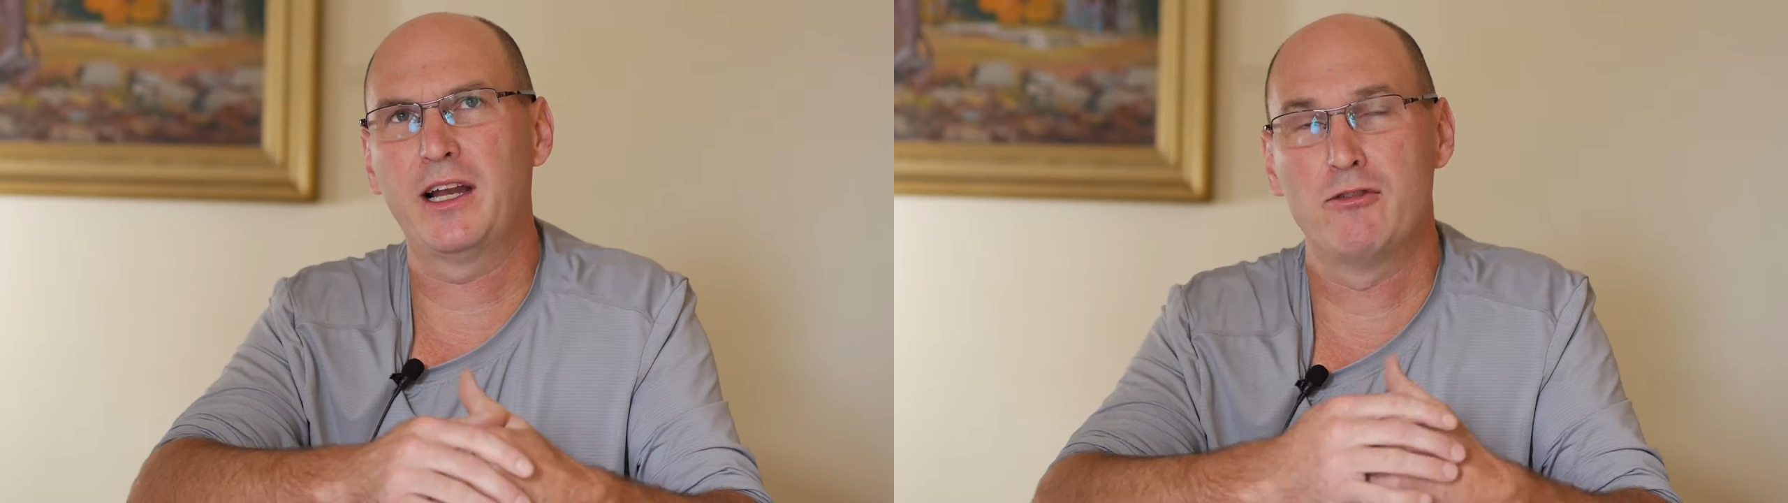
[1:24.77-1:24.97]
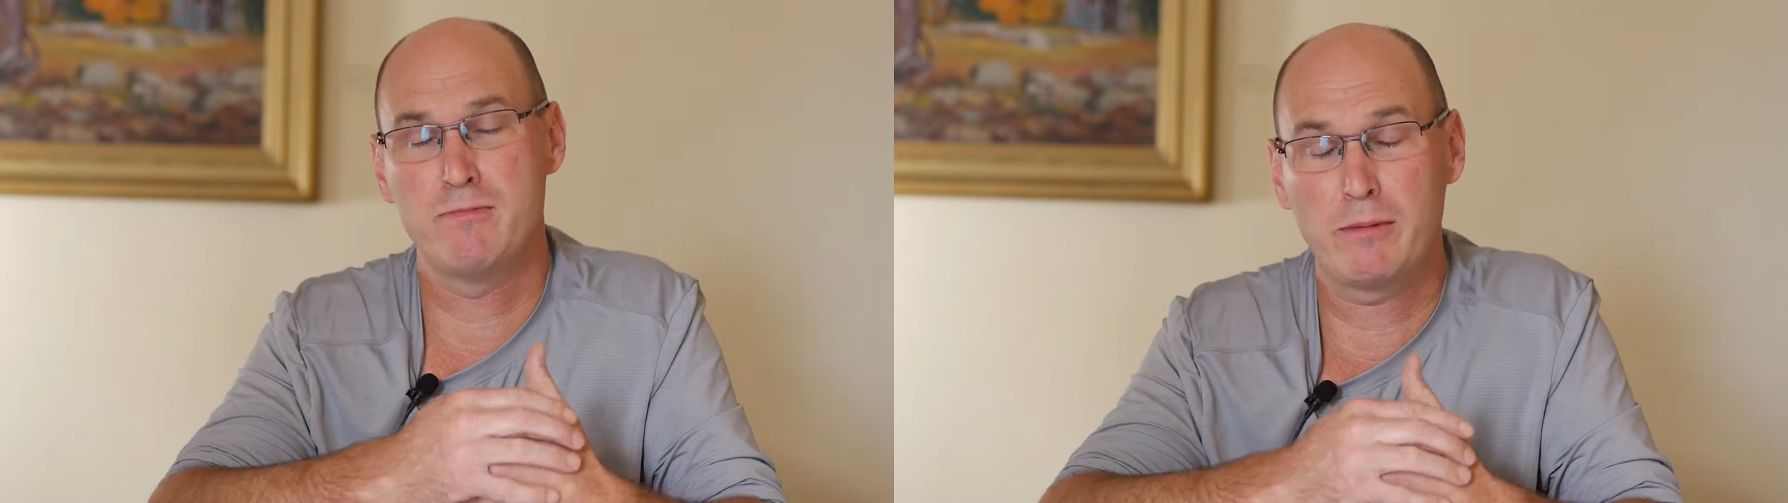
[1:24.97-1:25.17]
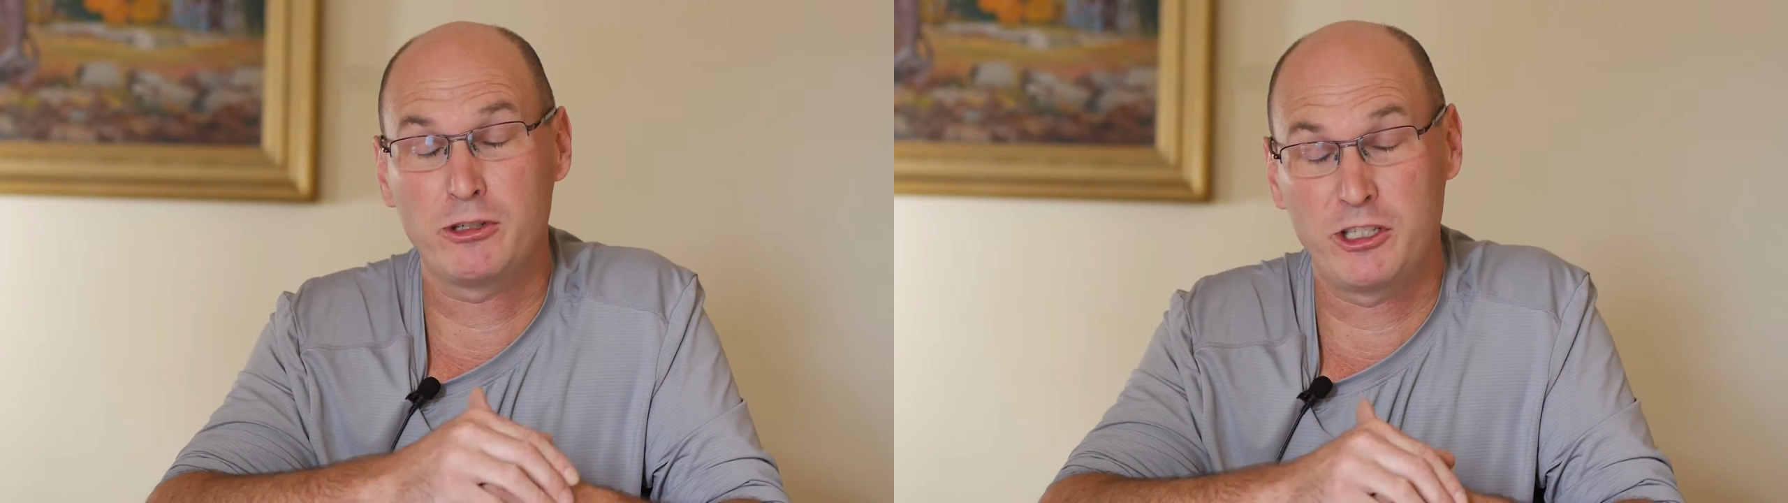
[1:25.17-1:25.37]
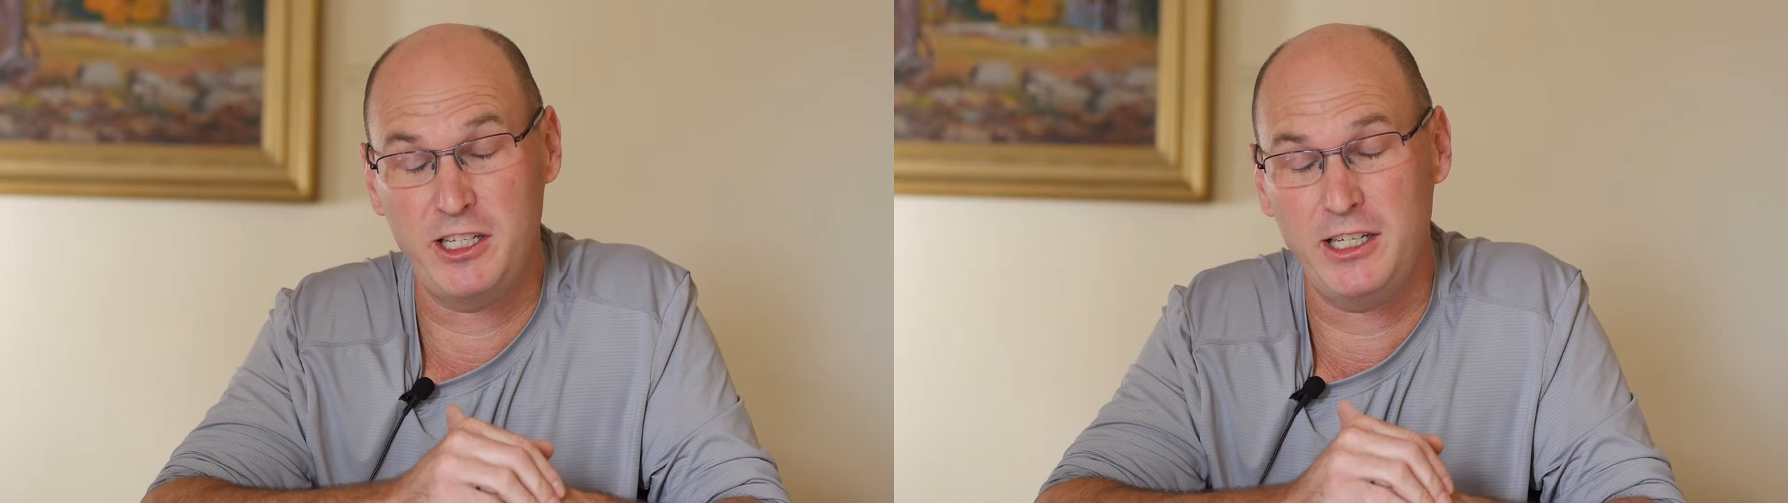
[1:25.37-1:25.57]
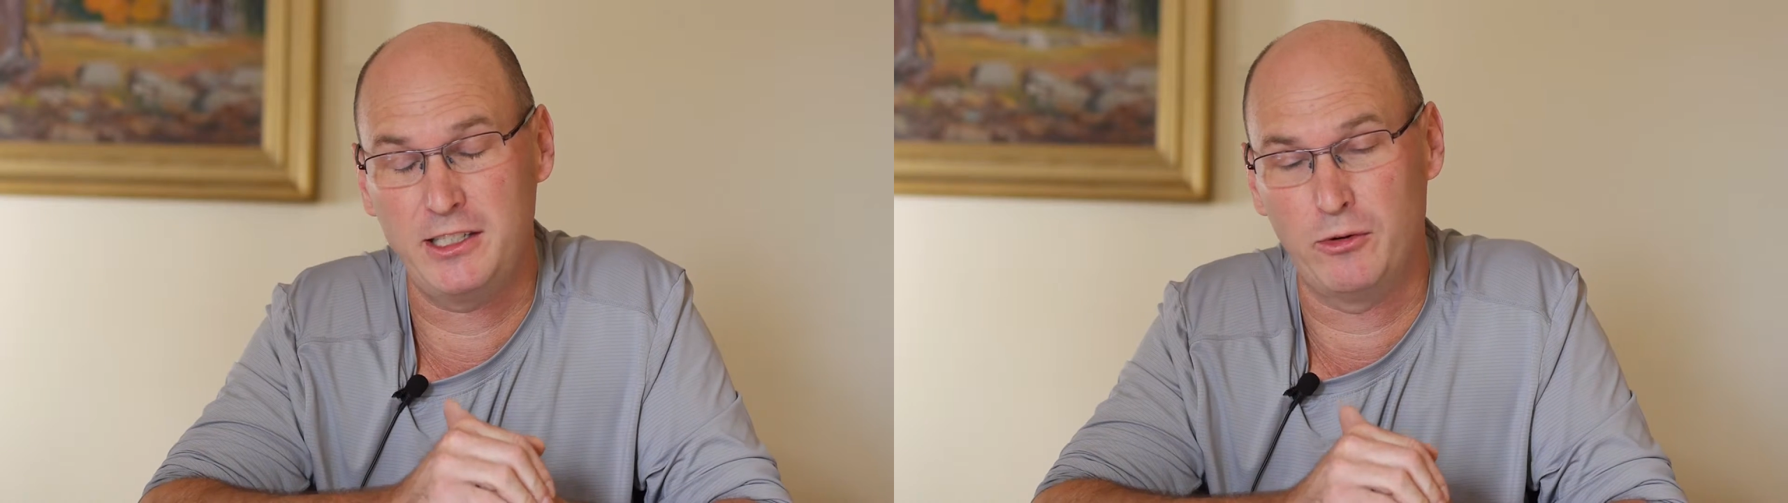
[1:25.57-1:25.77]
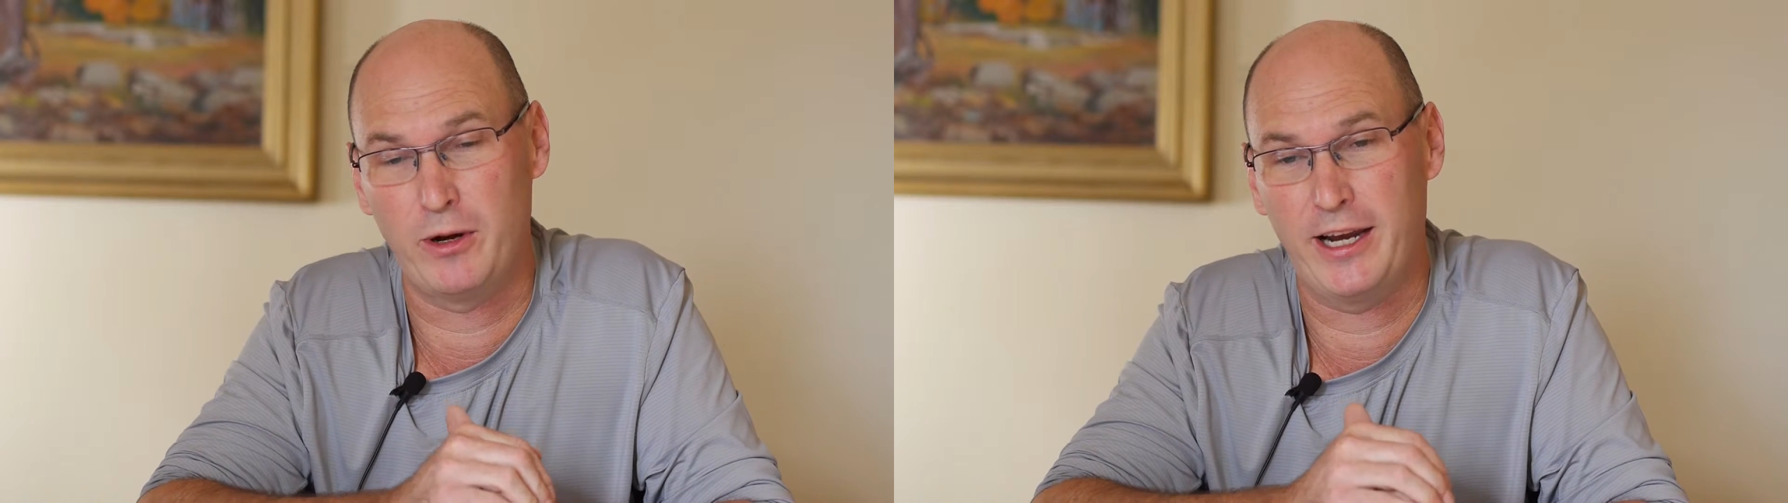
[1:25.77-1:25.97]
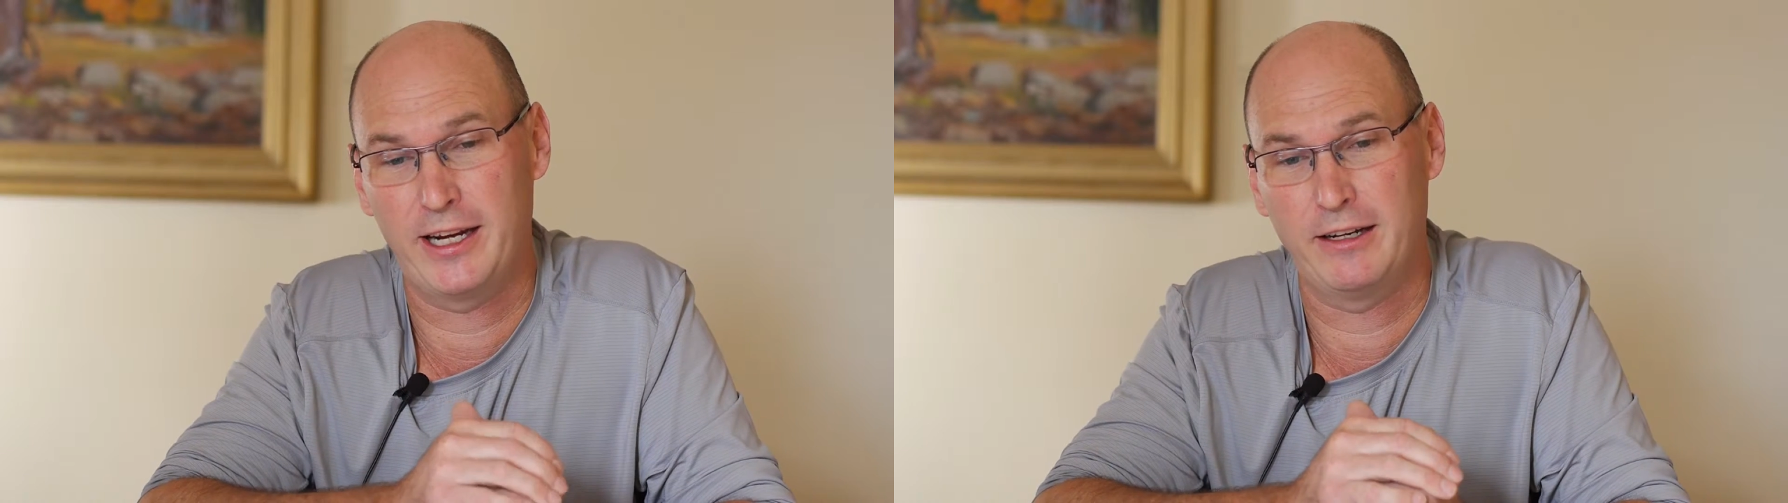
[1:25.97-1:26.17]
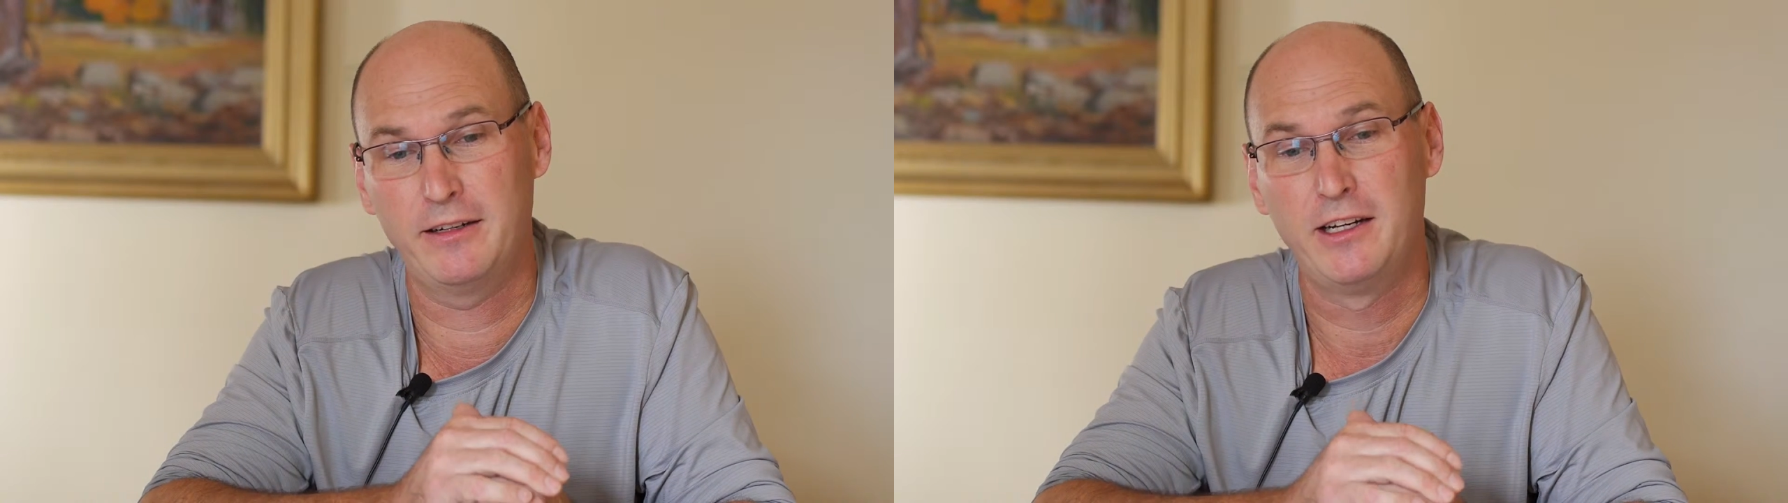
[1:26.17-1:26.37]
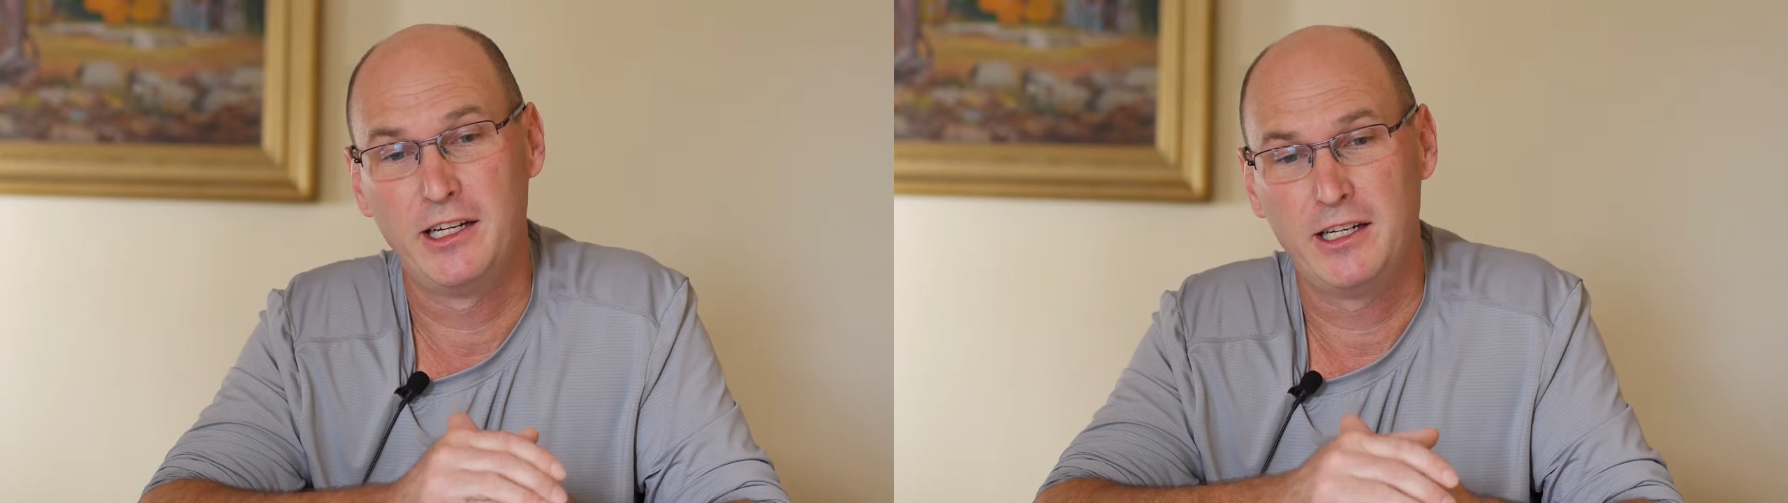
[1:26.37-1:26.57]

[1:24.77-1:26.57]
I remember seeing the wagon